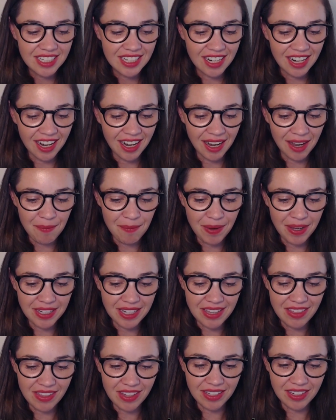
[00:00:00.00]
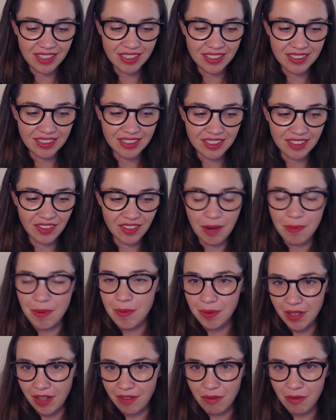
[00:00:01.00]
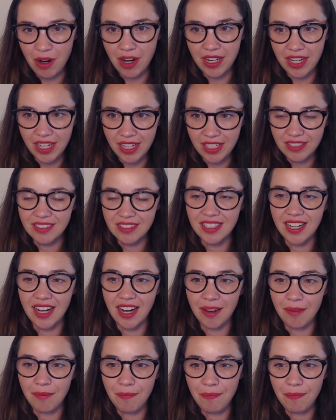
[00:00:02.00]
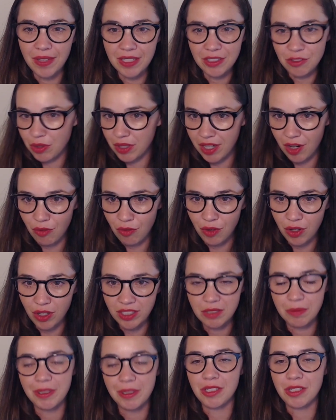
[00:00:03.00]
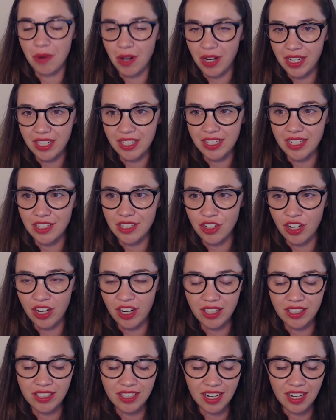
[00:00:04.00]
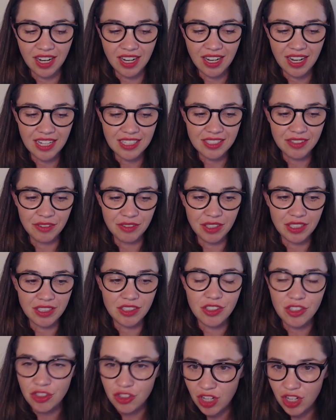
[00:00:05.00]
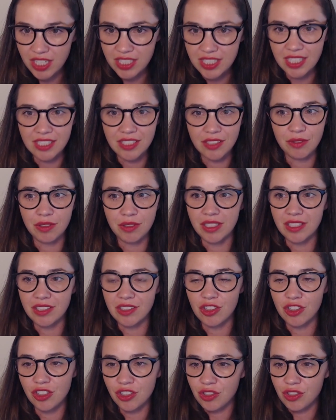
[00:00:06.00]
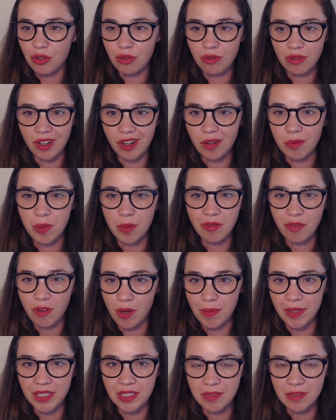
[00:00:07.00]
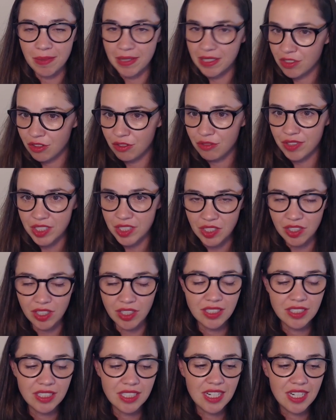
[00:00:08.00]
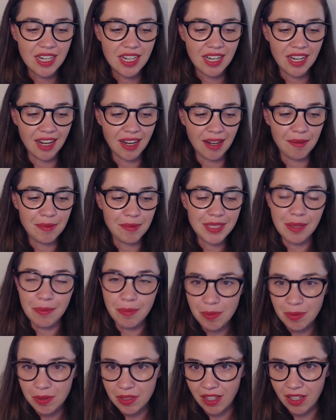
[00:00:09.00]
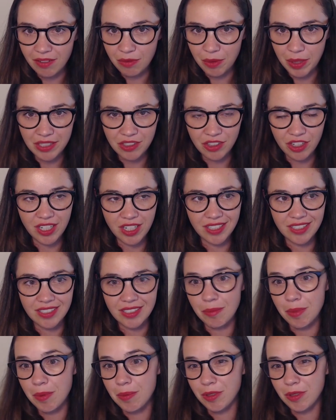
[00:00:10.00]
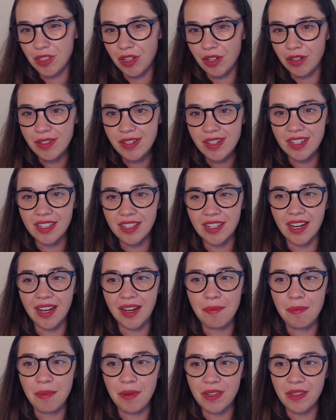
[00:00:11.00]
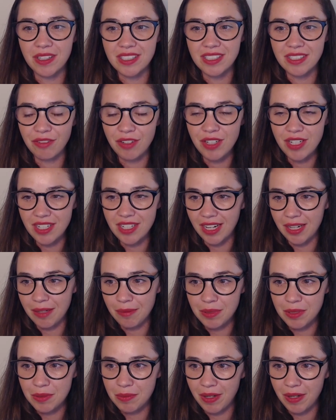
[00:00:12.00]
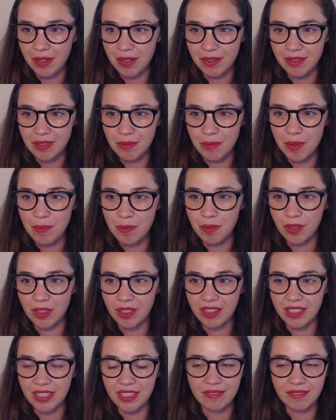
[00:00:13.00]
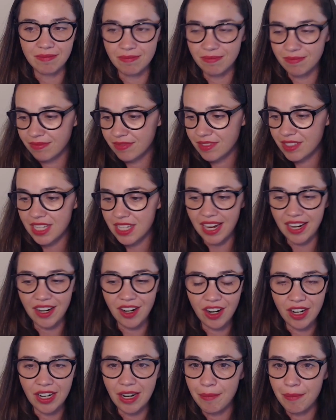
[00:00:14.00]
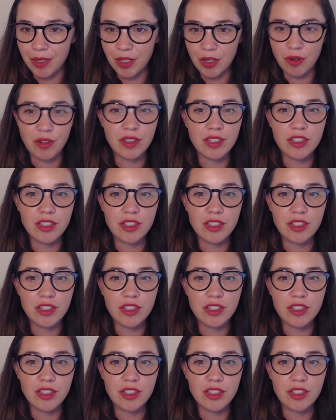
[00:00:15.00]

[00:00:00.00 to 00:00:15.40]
And I think a lot of people love walking. That's really helpful, especially walking in nature, as it relates to stress, as it relates to just overall performance, mental, physical. Some people love weight training, some people don't. But there's different types where some people are like die hard, I'm going to go to the